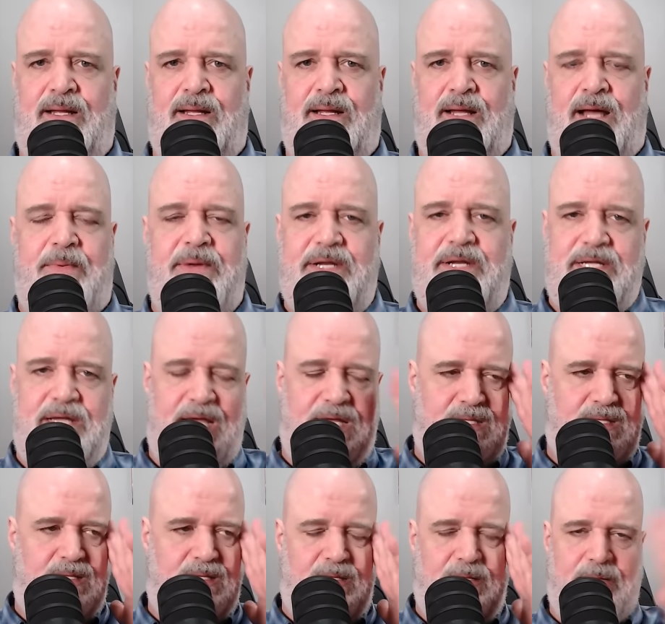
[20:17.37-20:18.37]
I mean,
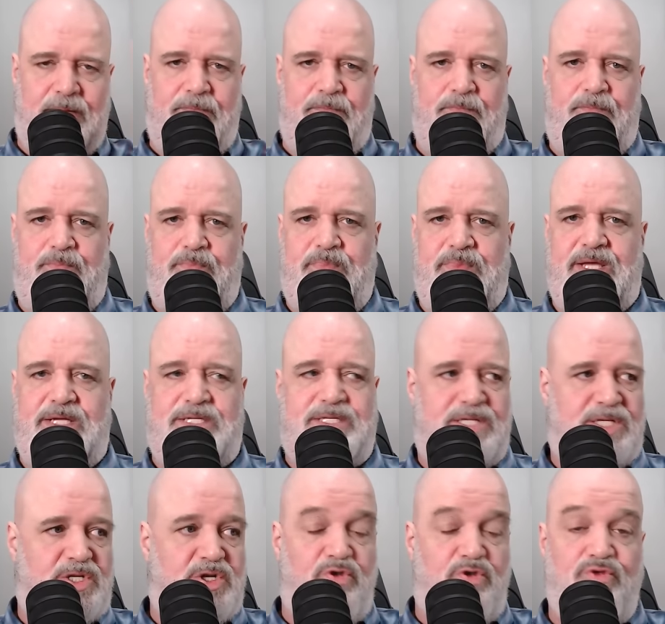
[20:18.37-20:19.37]
it
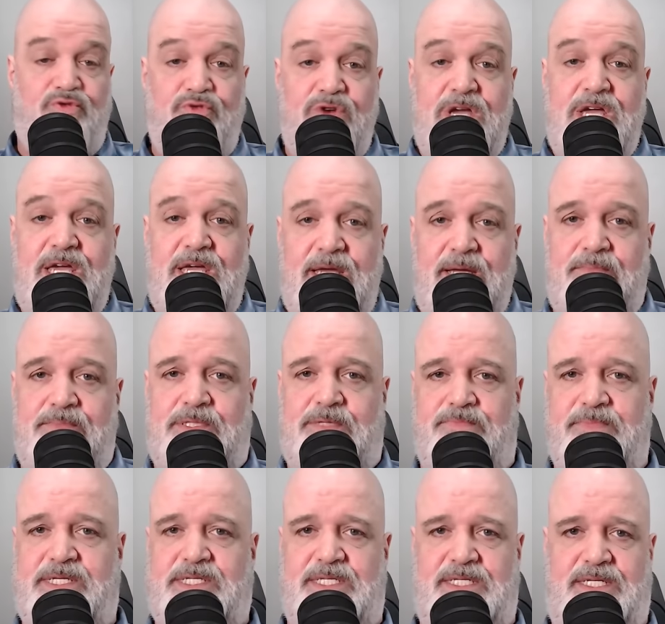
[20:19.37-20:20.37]
screams
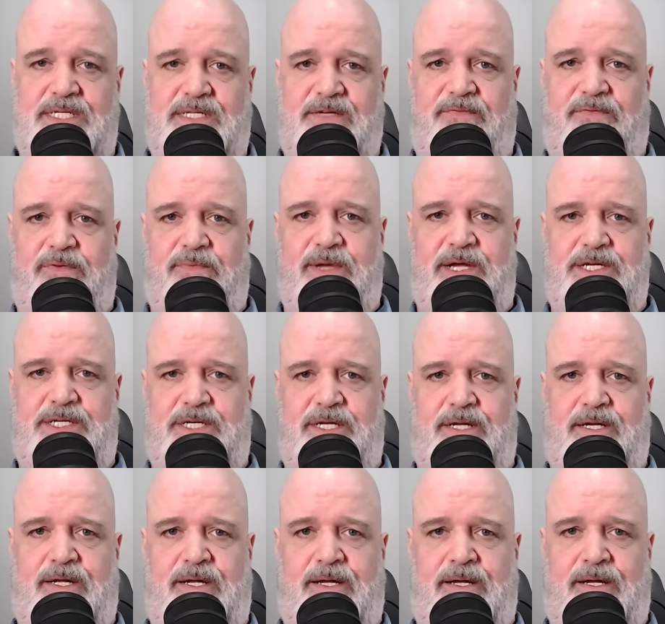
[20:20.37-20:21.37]
mis- and disinformation,
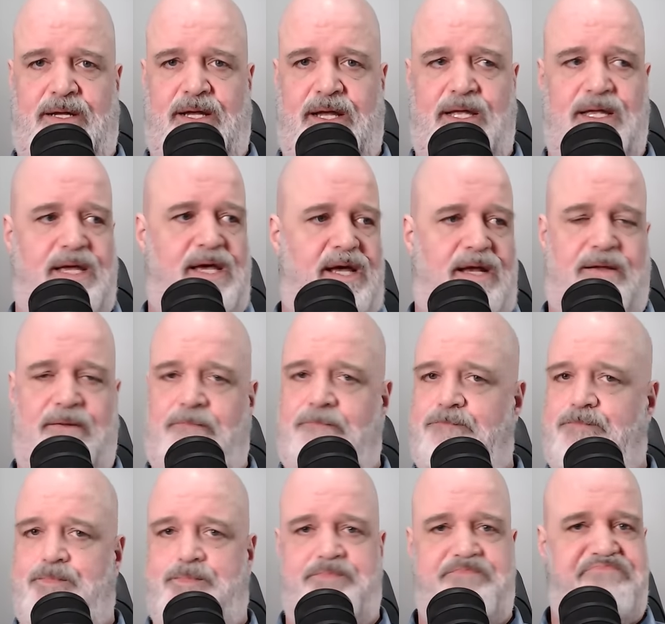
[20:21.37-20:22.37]
and yet
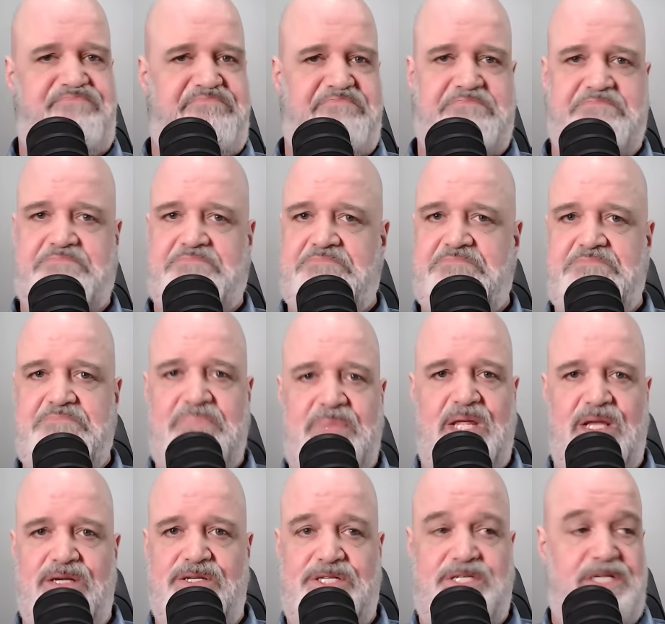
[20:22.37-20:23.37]

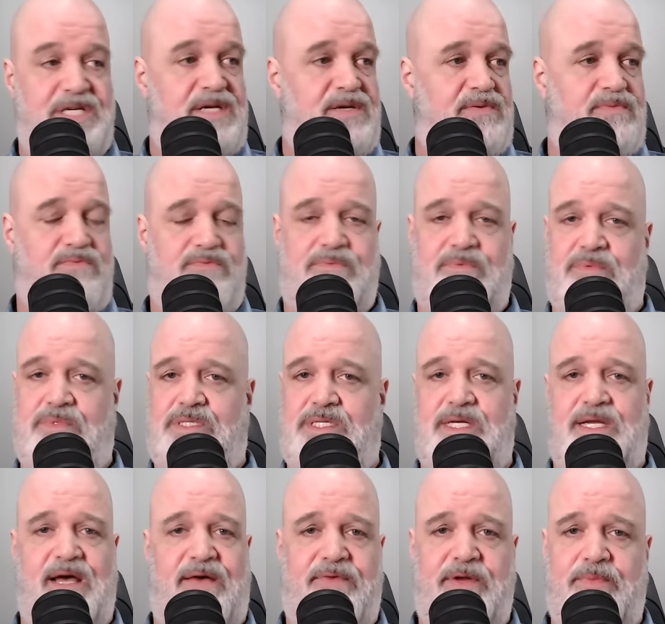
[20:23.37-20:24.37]
she
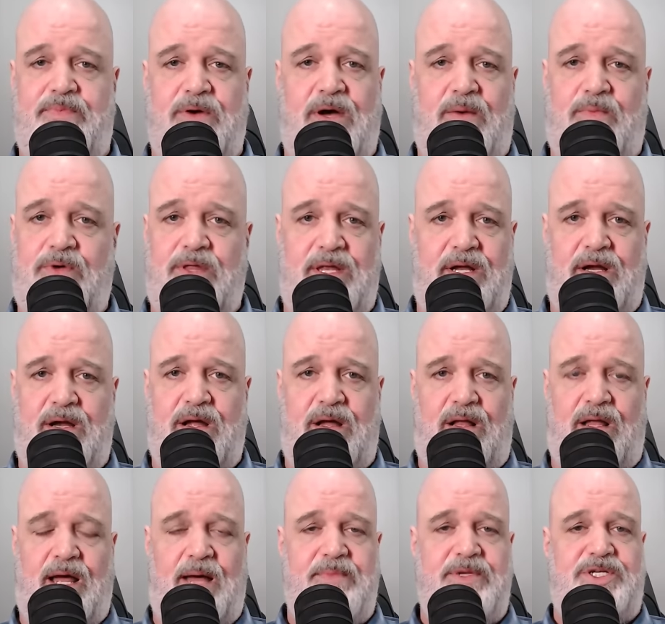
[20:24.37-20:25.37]
didn't have any problem with it at
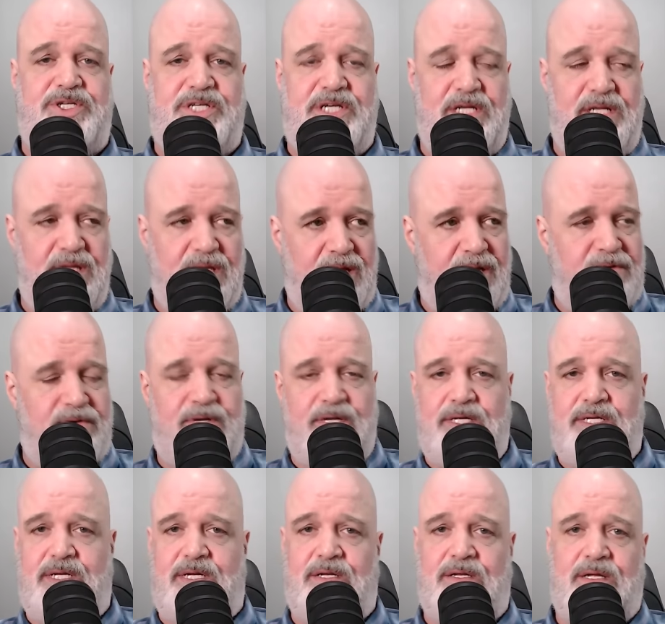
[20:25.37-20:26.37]
all. I mean, she
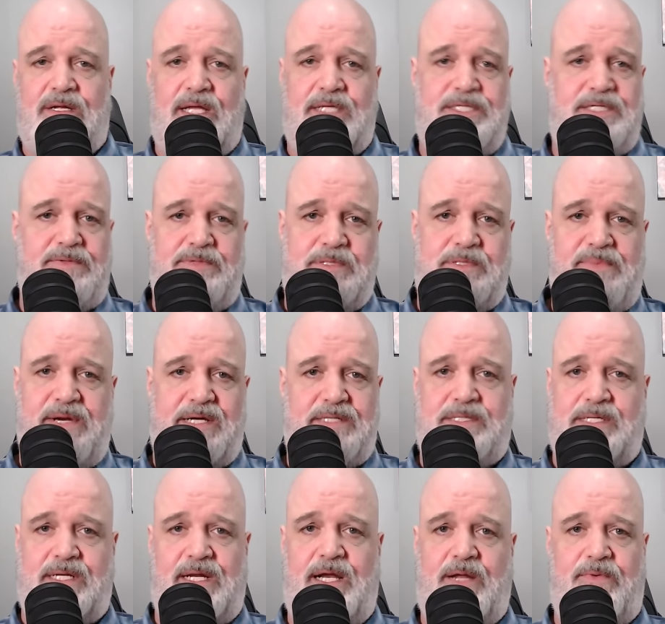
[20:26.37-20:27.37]
literally didn't look like she was
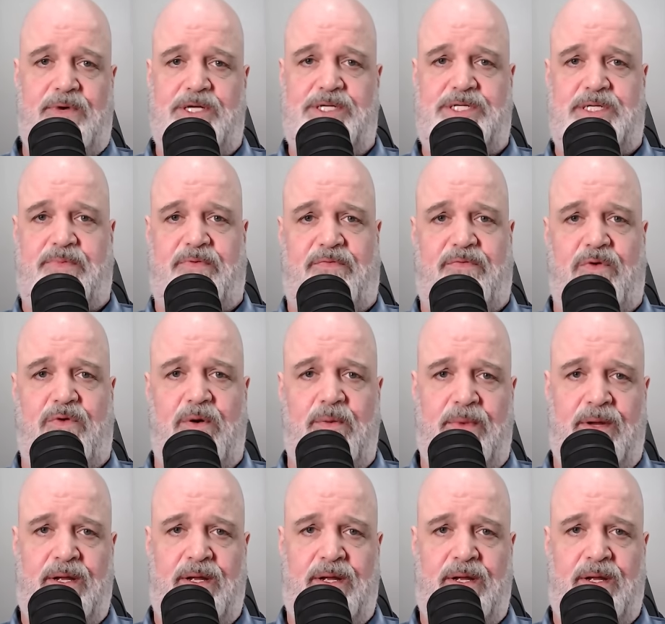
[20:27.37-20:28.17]
embarrassed in any way, shape, or form.